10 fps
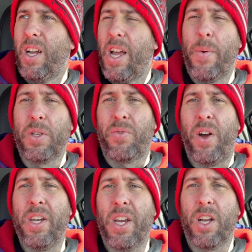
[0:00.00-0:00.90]
It was
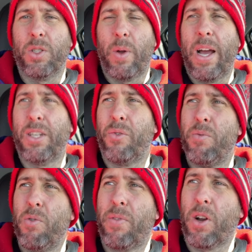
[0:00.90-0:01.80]
funny because we had to
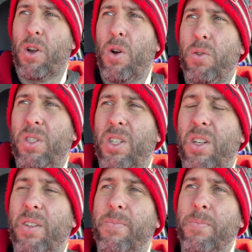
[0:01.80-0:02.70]
remove our coats,
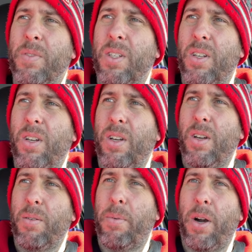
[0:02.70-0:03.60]

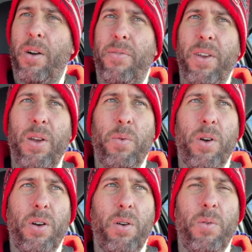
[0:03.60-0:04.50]
but our feet
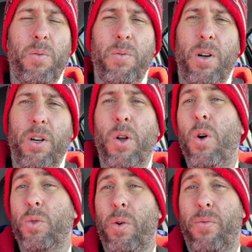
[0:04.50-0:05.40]
were, our toes
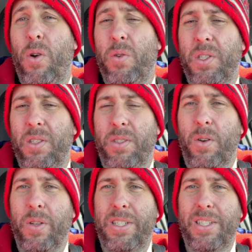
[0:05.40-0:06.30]
were frozen, so it's,